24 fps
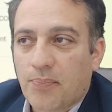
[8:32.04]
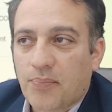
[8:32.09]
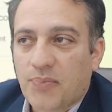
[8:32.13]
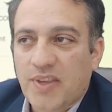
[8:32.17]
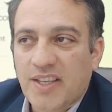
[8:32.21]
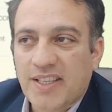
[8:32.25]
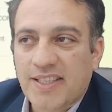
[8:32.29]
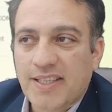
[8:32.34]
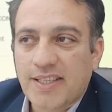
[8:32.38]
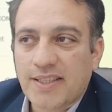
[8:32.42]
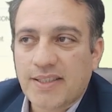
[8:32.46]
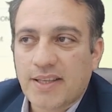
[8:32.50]

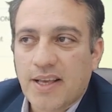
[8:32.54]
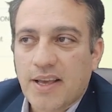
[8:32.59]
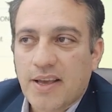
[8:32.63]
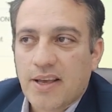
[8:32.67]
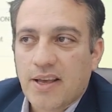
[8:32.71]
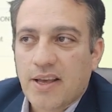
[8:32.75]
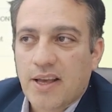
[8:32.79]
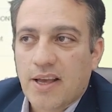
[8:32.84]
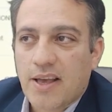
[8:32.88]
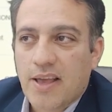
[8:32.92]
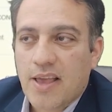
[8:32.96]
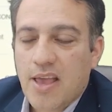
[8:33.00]
this is
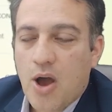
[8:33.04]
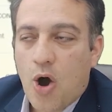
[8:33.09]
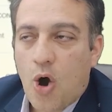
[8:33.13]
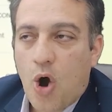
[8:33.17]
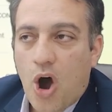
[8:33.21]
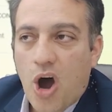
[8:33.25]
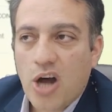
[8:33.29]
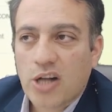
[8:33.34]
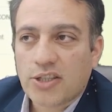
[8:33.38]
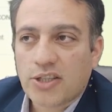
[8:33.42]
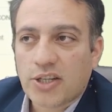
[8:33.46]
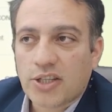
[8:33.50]

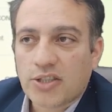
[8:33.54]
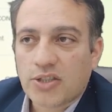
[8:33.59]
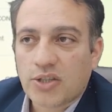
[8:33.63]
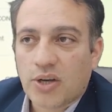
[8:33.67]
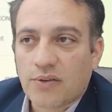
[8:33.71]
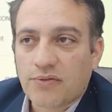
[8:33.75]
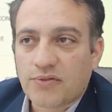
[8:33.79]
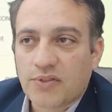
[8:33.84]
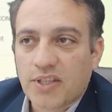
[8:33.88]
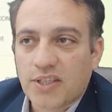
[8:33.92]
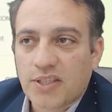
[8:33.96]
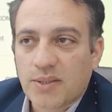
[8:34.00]
authors
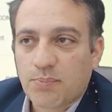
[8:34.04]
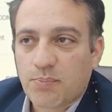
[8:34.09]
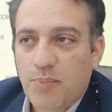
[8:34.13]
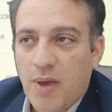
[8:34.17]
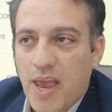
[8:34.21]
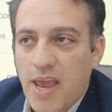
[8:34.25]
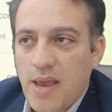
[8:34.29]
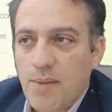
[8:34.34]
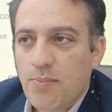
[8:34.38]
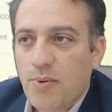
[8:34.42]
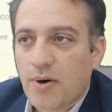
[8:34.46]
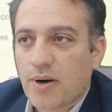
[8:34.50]
of these
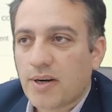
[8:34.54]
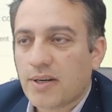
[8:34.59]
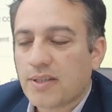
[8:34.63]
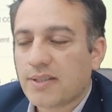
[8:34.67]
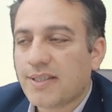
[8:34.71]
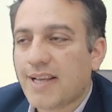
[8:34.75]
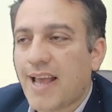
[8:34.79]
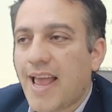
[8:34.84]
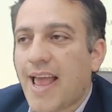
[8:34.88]
papers.